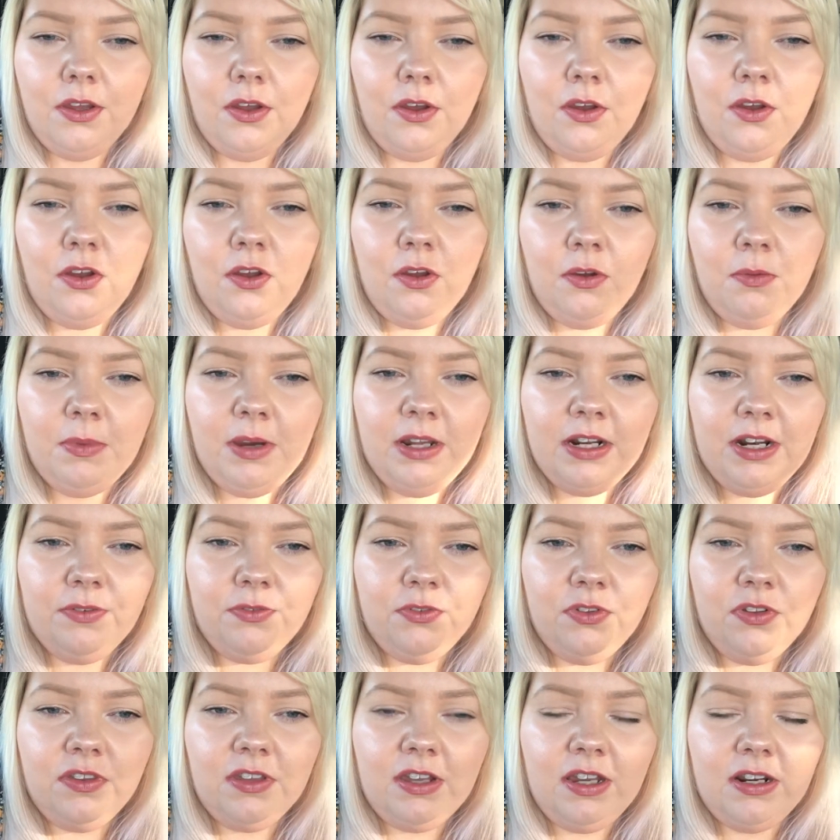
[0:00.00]
and
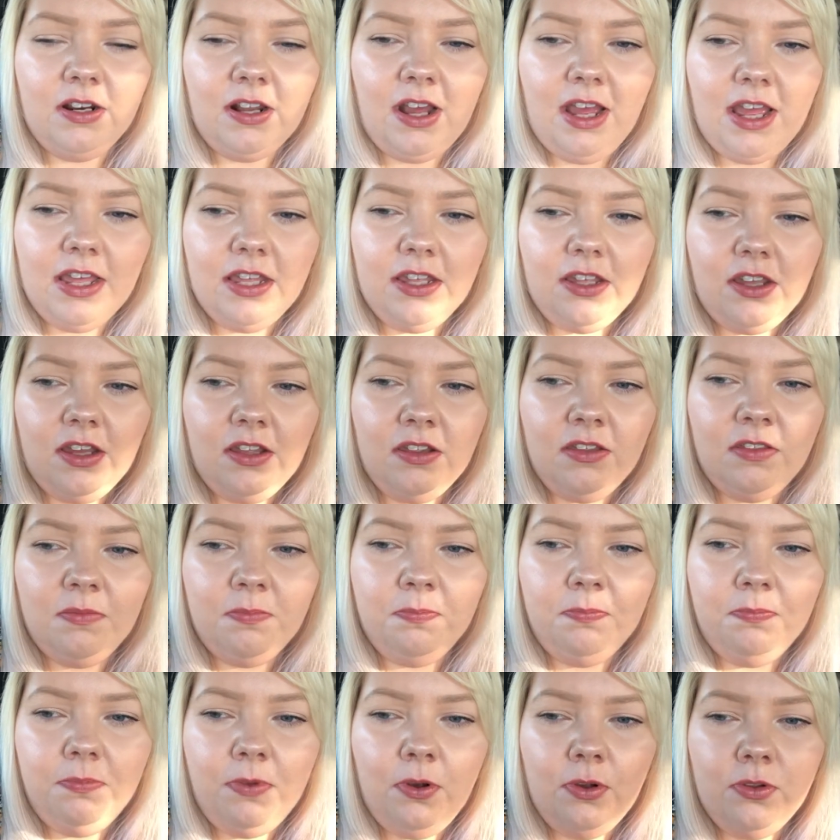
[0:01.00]
I've just had like a
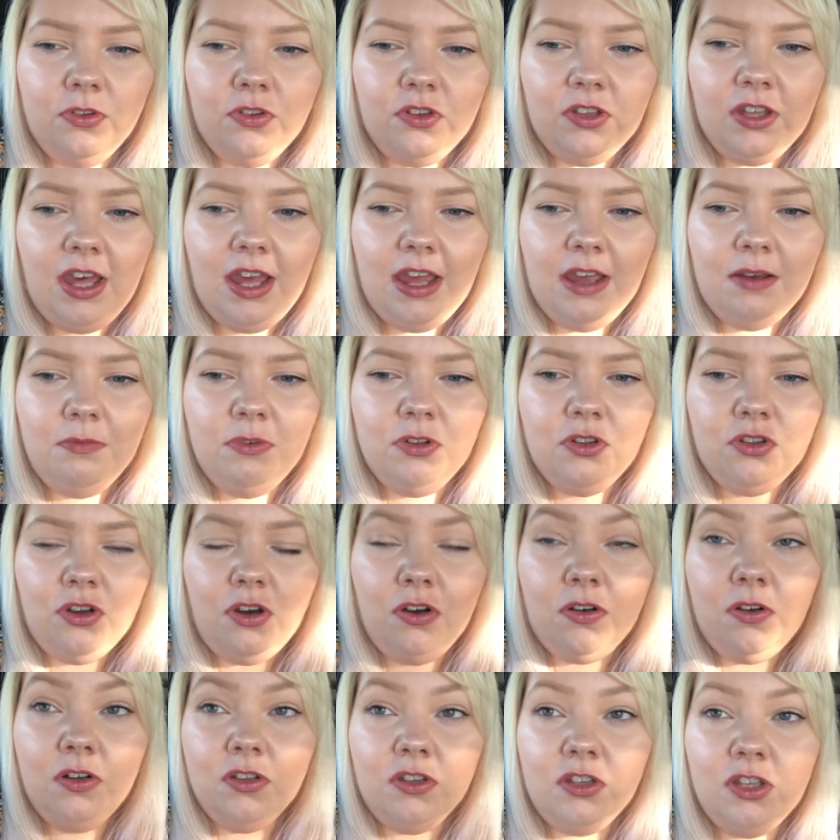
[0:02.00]
sponge cake with
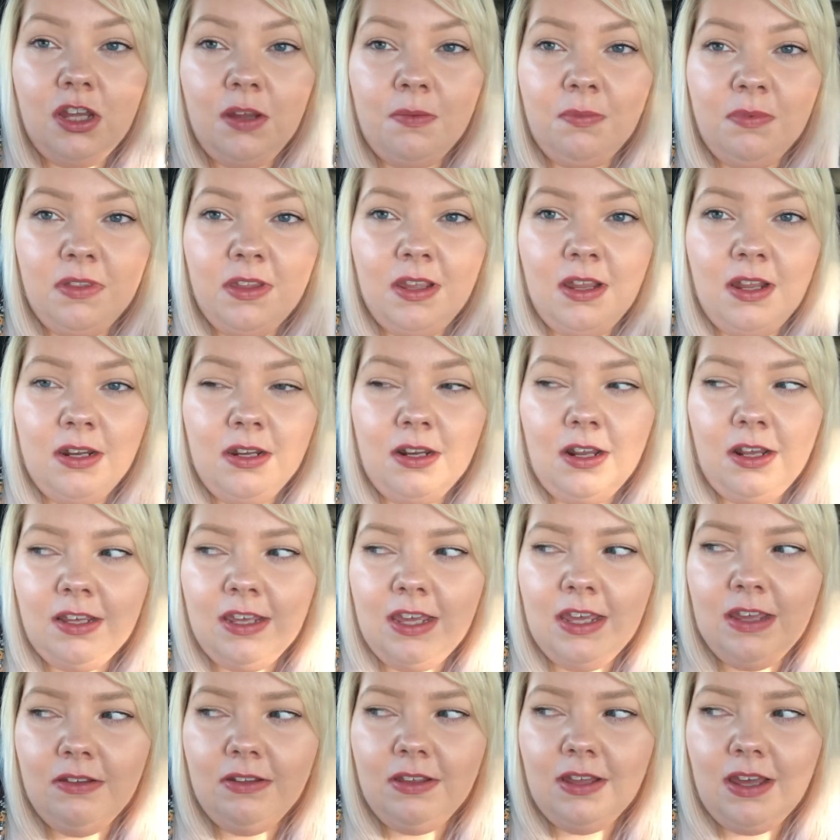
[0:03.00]
chocolate chips in. I
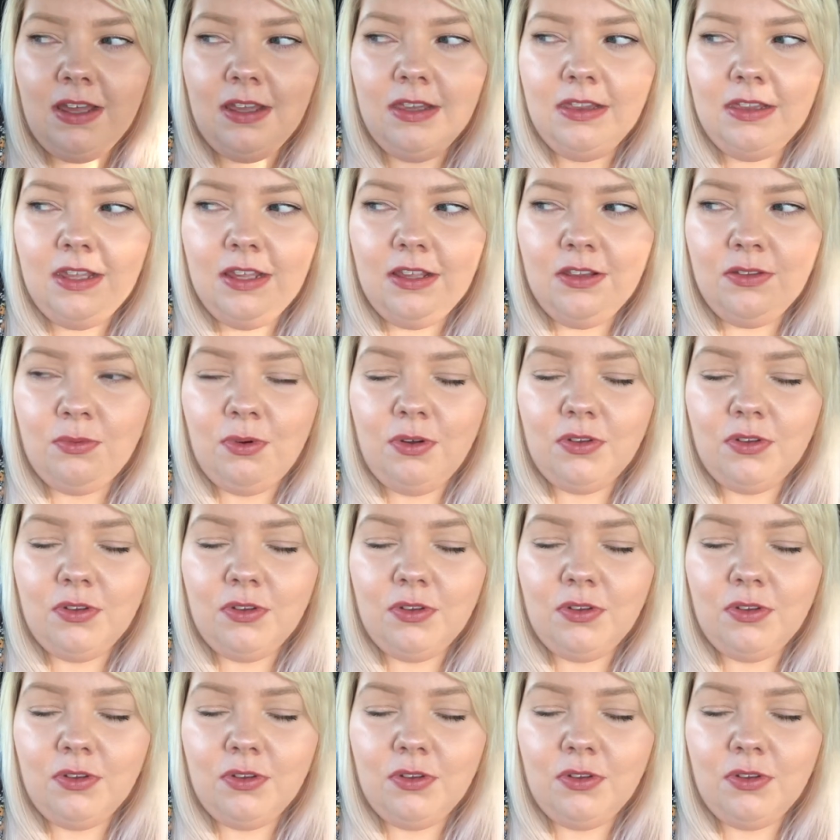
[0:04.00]
keep getting these